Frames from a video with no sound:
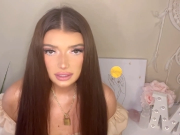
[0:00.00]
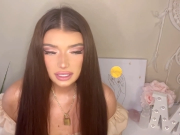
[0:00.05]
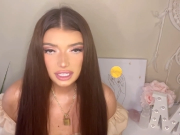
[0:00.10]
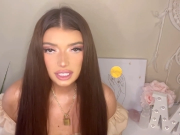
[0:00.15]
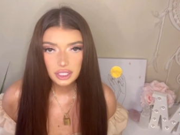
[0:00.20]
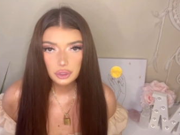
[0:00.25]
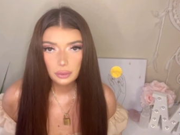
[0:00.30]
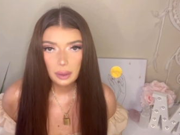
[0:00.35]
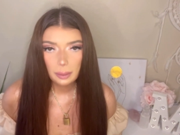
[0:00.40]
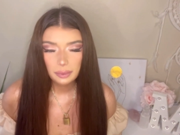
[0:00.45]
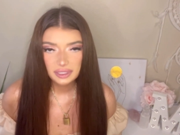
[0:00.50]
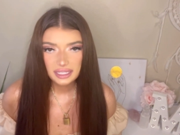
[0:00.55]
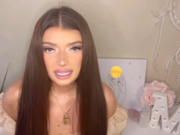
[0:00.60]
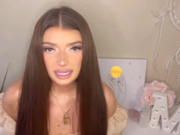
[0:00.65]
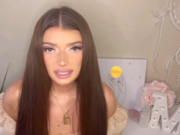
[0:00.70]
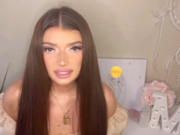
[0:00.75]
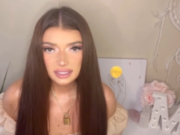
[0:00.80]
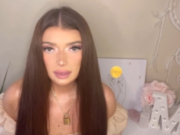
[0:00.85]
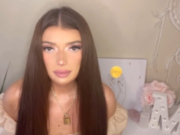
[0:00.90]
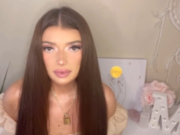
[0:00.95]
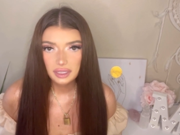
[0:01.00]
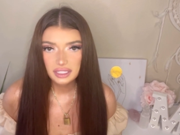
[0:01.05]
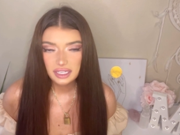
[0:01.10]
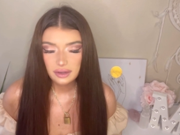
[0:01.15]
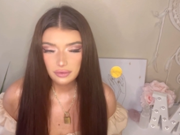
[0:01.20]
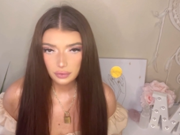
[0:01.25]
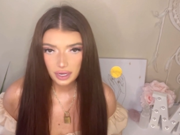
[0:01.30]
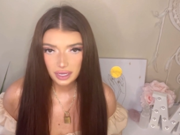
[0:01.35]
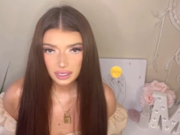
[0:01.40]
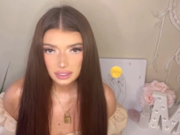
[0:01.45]
each representing something
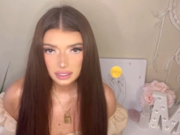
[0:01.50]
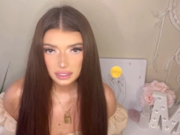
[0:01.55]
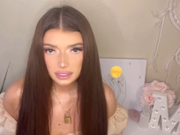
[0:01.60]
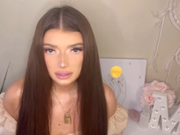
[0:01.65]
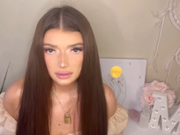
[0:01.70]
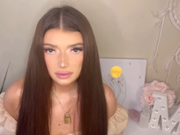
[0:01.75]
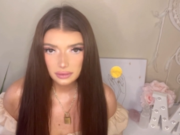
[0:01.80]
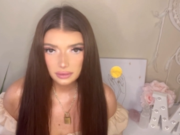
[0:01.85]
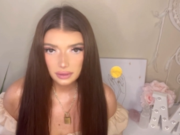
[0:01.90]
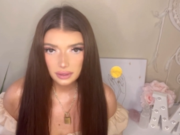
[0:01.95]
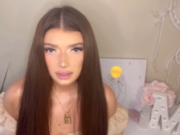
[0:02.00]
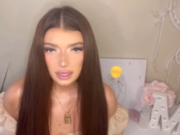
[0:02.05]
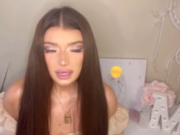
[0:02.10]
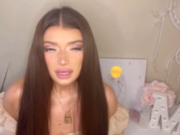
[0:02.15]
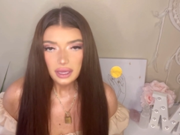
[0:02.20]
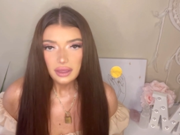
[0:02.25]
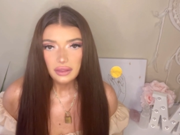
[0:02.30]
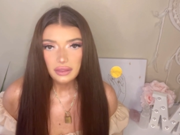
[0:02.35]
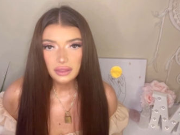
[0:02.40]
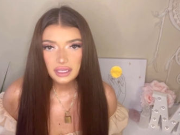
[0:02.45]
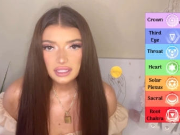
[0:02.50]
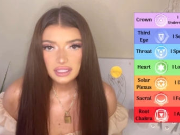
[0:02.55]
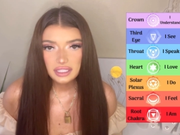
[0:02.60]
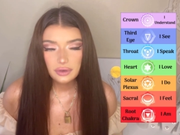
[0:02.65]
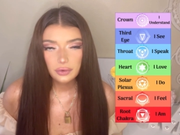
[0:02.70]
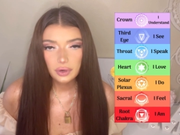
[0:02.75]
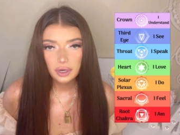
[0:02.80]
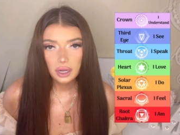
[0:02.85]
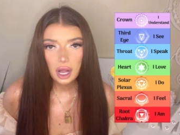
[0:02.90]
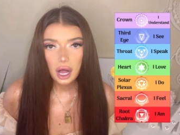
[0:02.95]
different. These
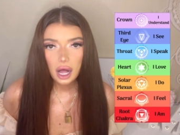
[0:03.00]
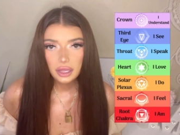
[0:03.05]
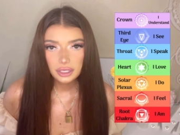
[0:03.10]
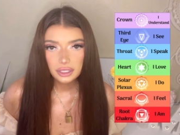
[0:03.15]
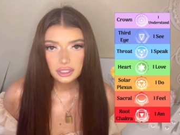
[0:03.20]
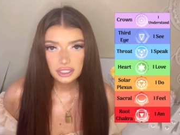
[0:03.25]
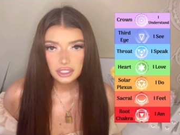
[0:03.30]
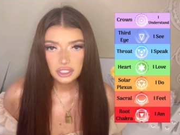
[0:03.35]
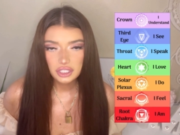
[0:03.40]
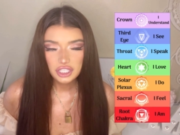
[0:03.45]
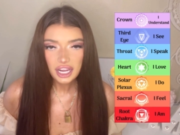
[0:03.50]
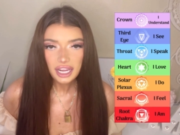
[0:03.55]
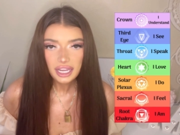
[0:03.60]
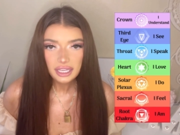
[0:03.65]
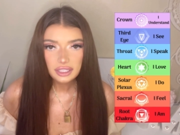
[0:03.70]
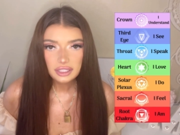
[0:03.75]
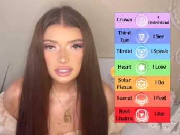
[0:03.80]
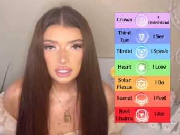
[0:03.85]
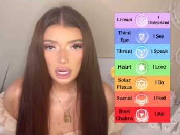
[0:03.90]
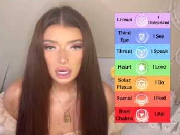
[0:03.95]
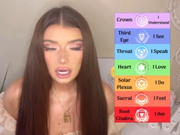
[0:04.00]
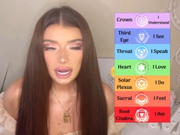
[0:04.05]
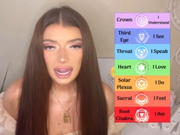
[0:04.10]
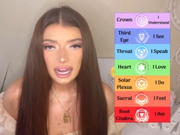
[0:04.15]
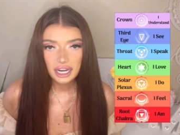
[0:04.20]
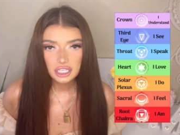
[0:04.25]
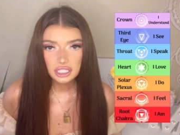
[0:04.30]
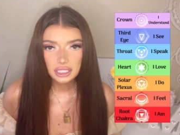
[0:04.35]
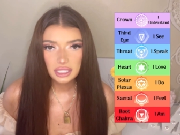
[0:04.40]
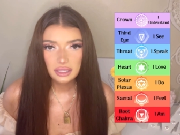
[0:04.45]
different colors and shades are
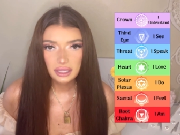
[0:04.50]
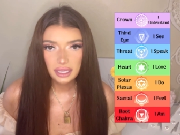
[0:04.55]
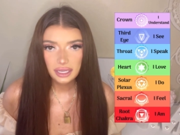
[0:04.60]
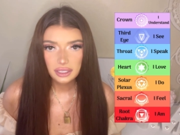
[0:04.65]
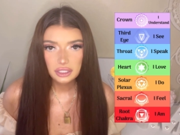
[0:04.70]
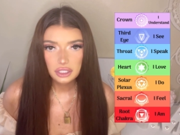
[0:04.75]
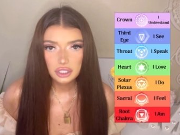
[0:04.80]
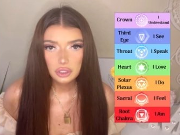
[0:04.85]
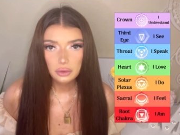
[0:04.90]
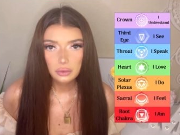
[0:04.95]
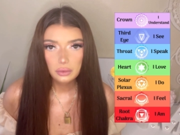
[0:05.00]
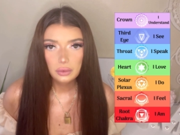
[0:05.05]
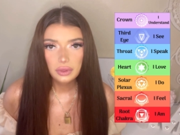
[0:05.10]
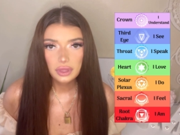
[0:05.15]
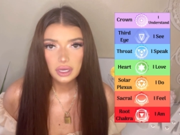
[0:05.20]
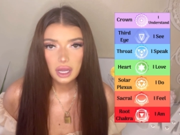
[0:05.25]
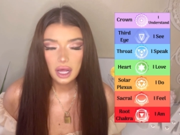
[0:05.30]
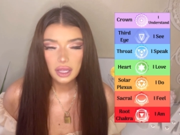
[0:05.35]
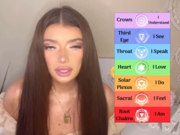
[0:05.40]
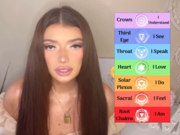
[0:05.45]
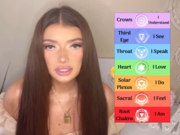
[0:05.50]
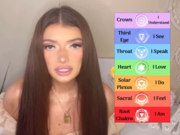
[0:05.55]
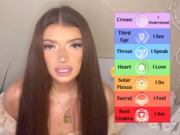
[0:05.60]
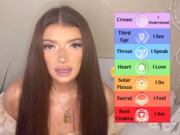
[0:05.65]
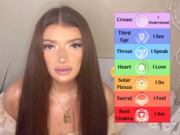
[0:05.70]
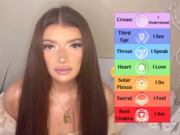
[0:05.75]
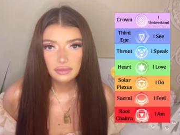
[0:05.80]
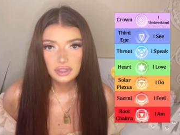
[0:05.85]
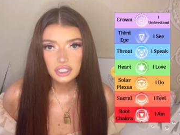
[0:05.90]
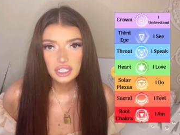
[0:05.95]
actually linked to the colors
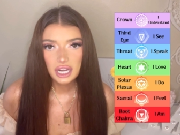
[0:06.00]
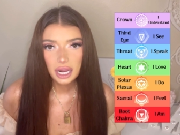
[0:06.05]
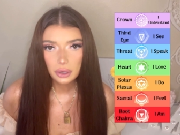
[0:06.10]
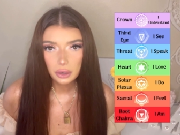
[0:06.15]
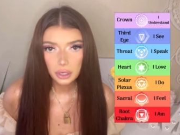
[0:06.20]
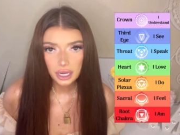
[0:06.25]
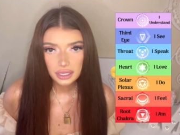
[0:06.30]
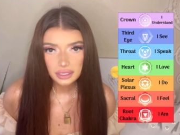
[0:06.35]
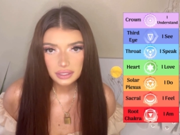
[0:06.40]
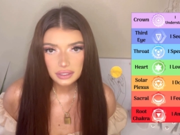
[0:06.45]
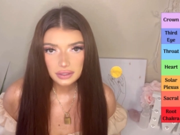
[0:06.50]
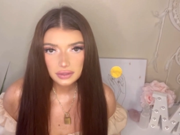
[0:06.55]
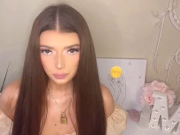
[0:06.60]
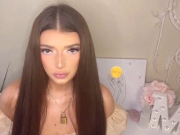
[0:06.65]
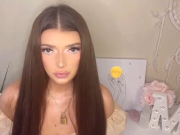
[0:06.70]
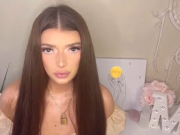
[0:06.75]
of the chakras.